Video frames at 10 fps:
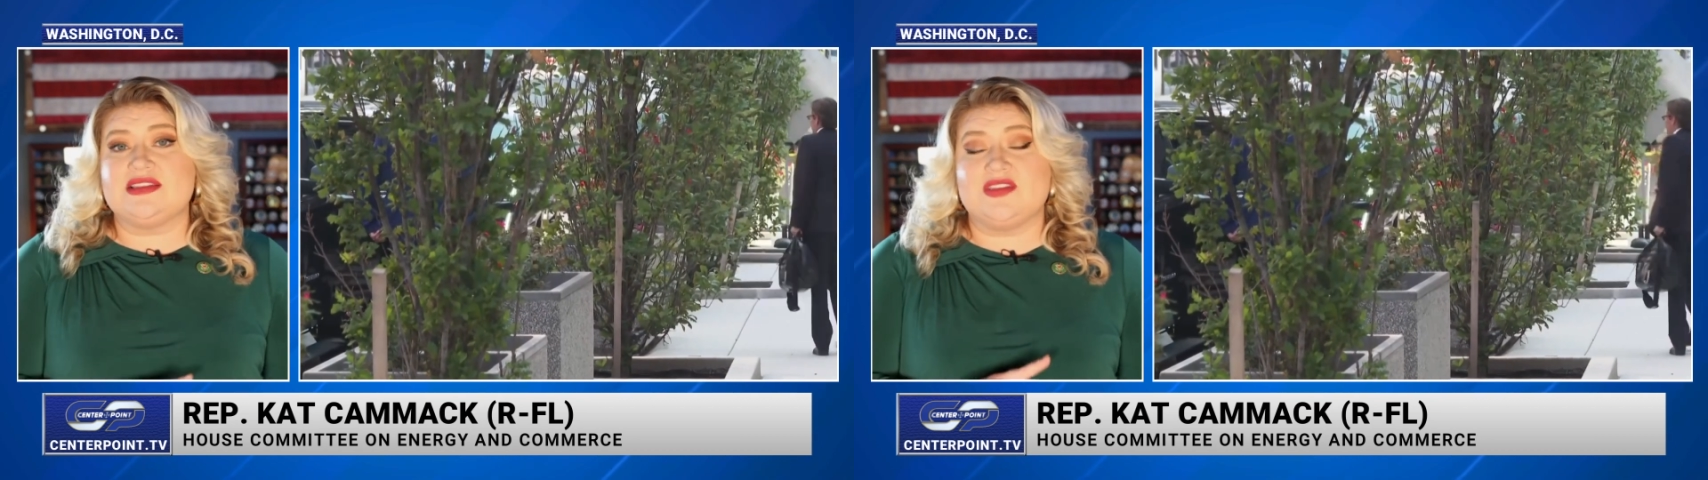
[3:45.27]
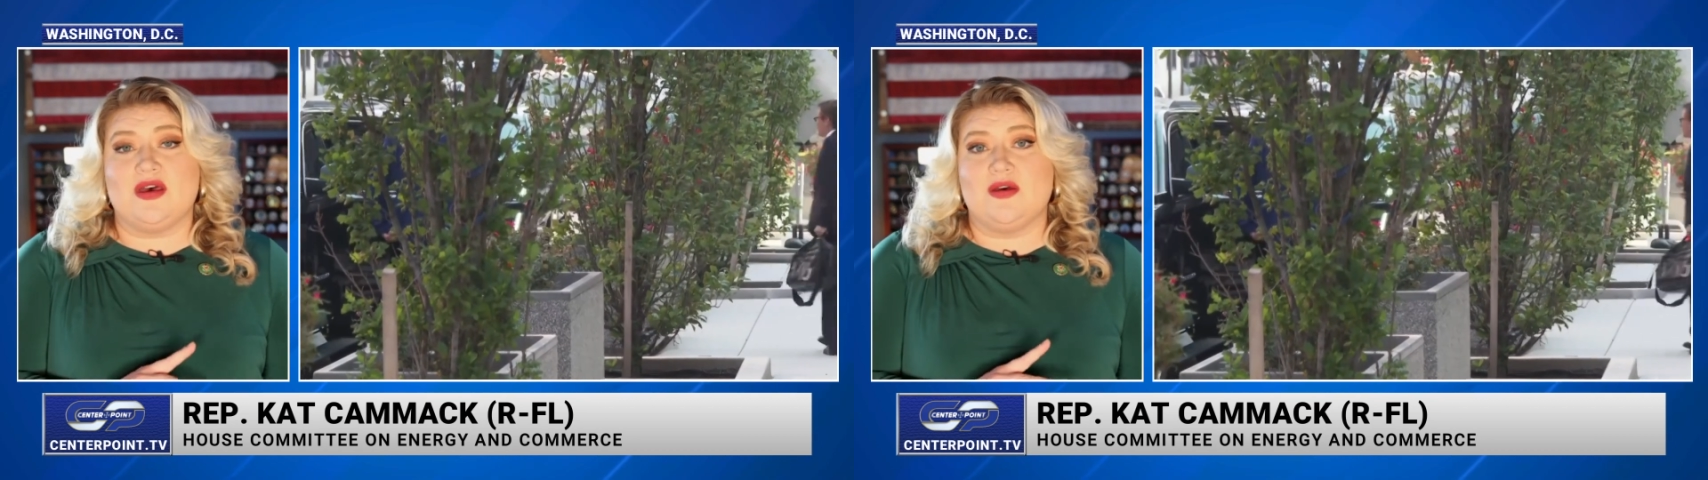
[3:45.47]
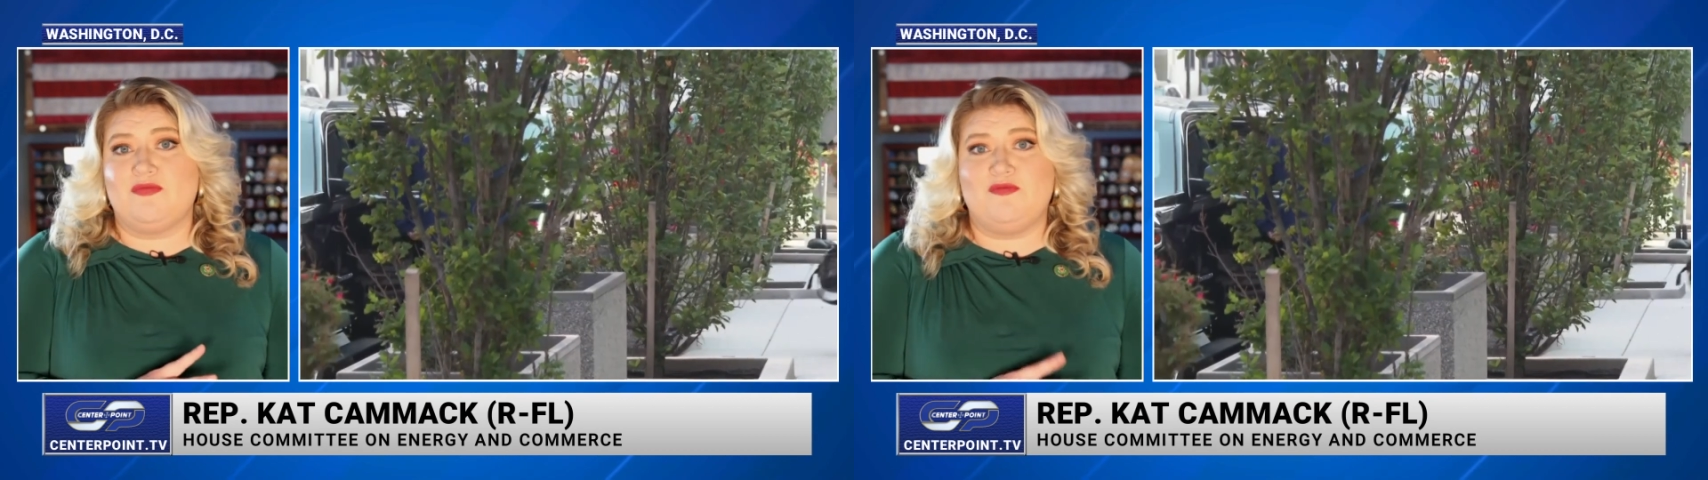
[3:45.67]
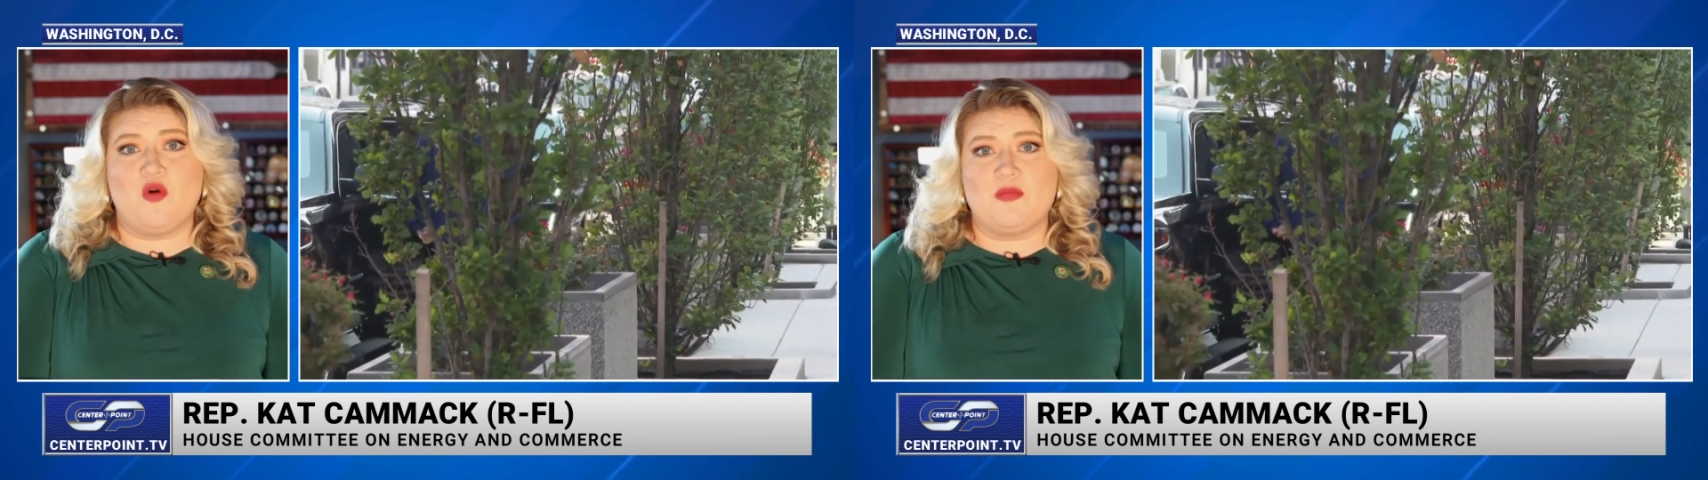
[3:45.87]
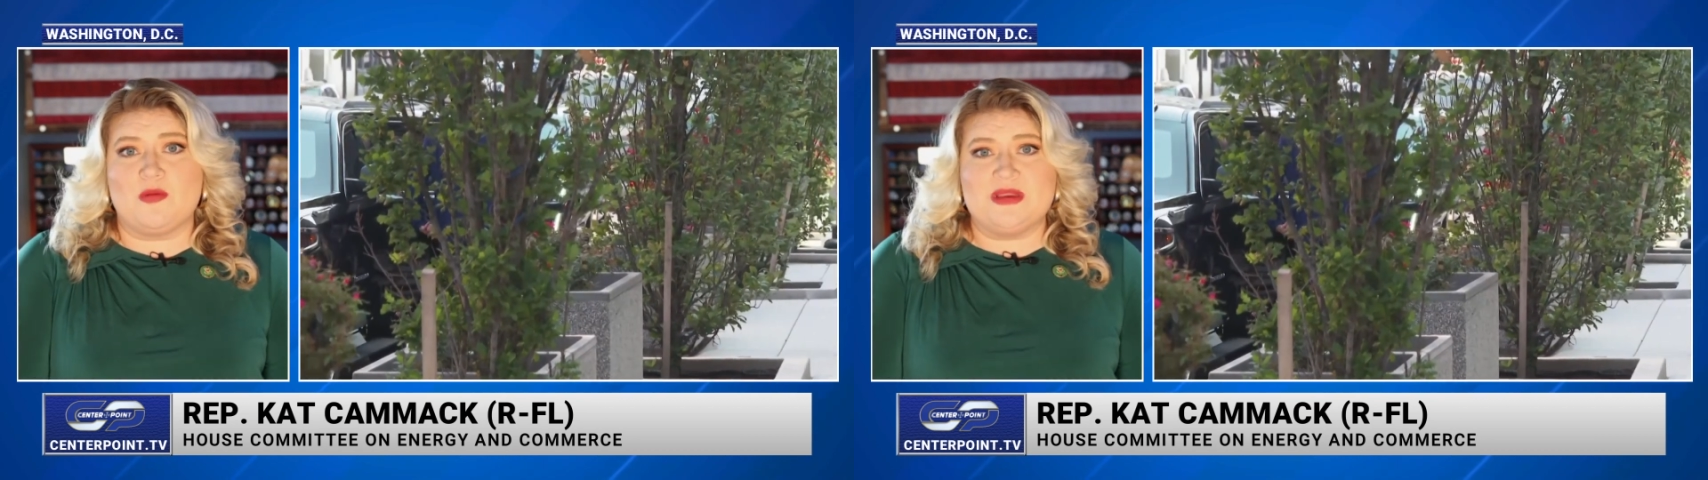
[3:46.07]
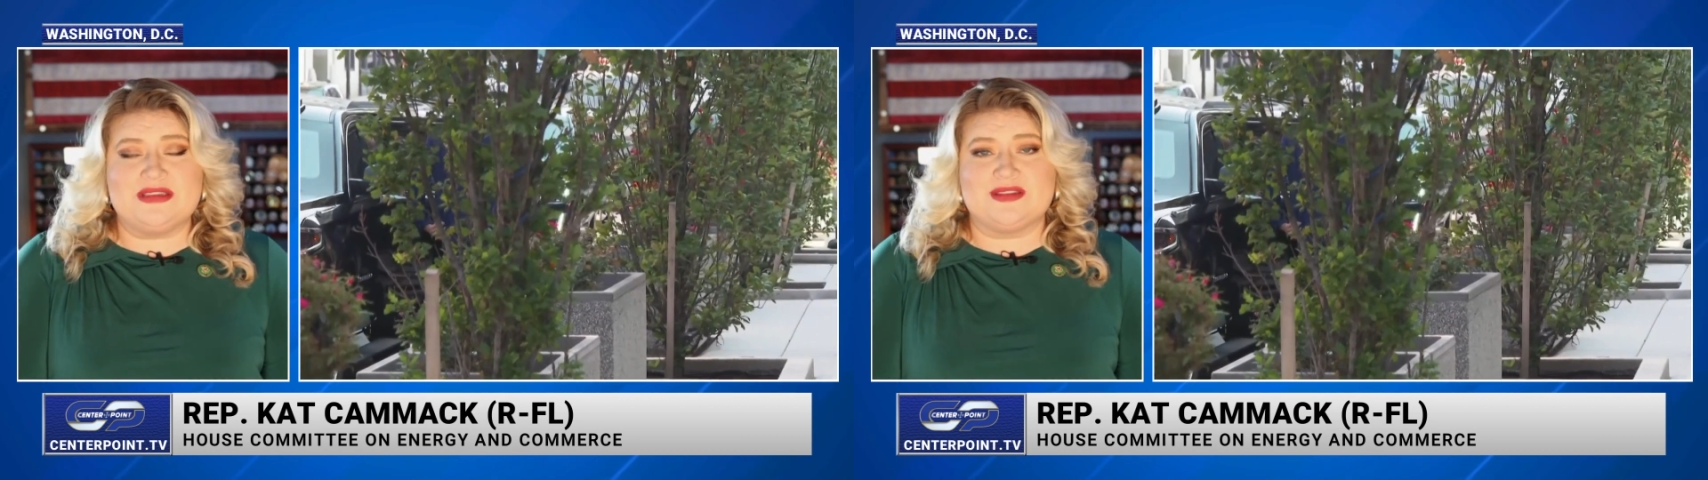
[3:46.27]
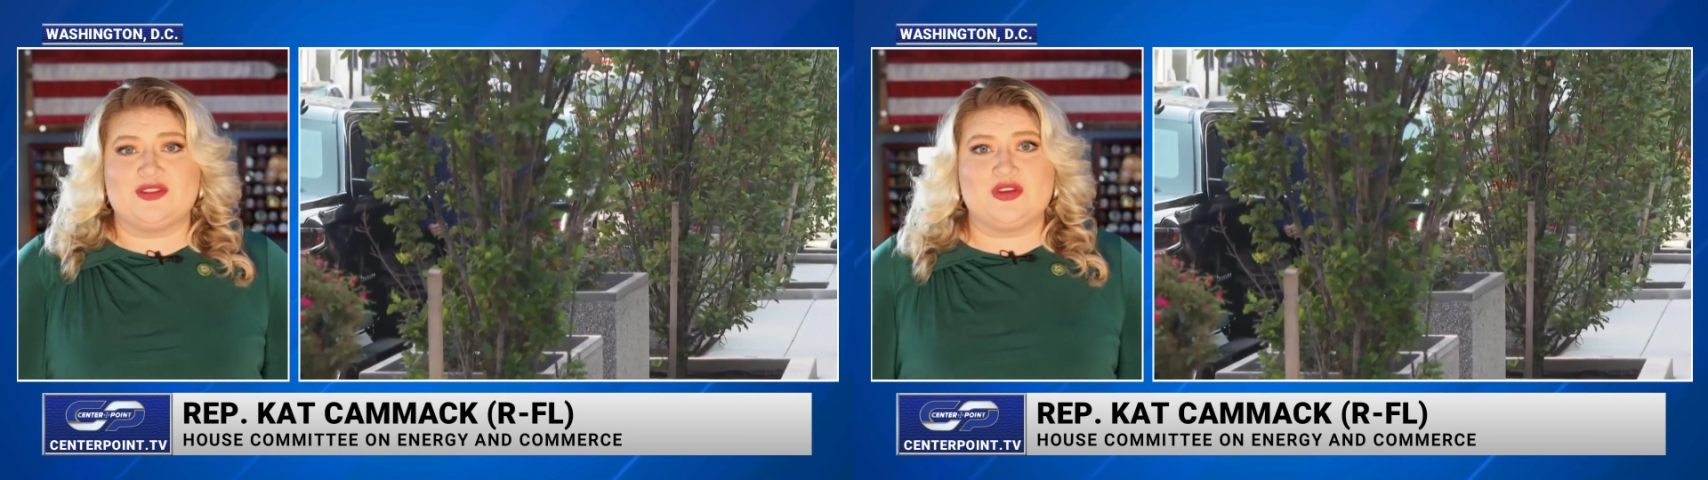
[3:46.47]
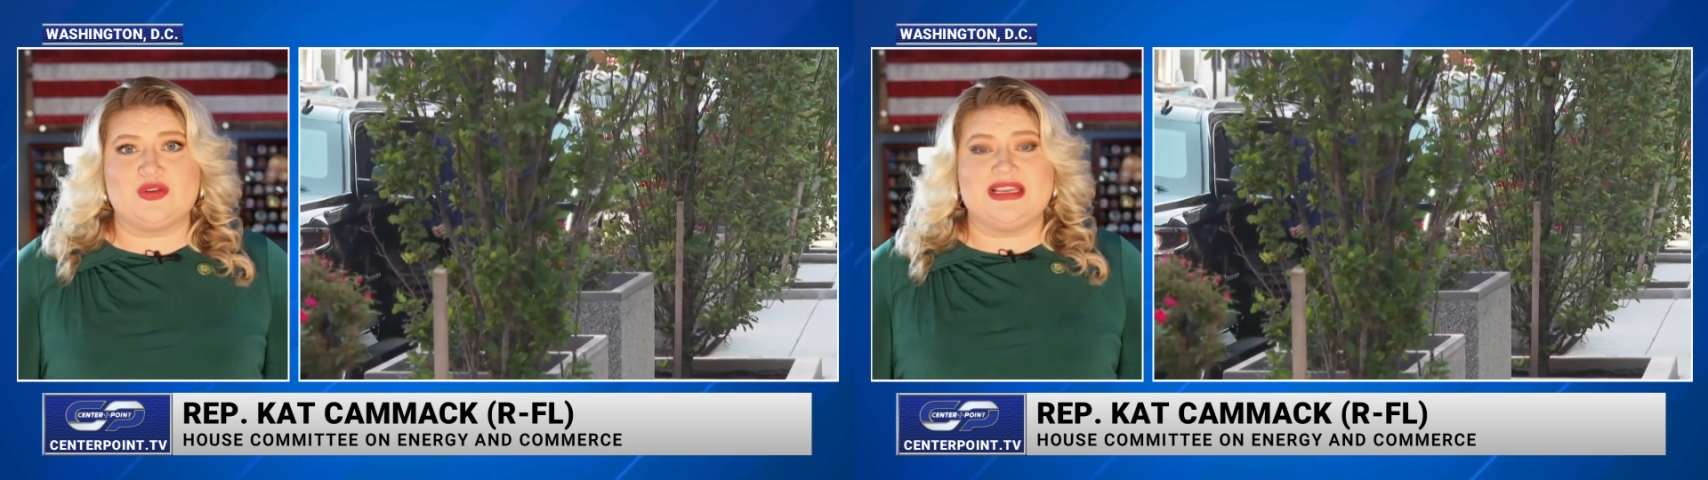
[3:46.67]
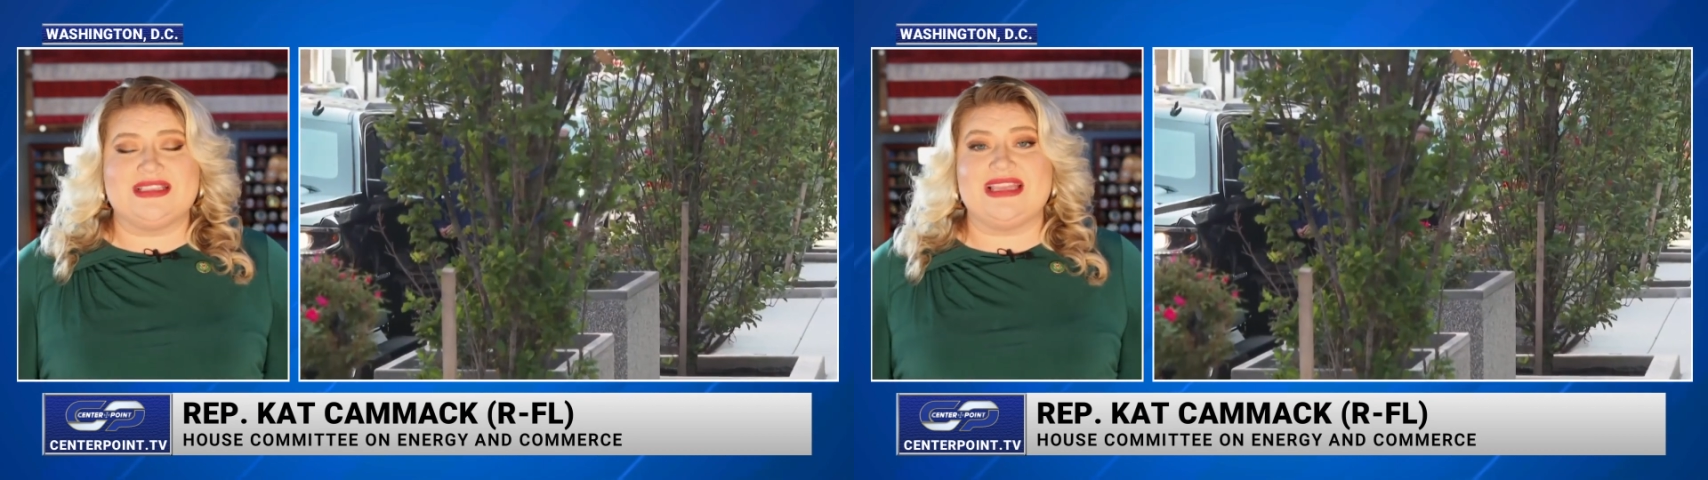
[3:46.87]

the former business associates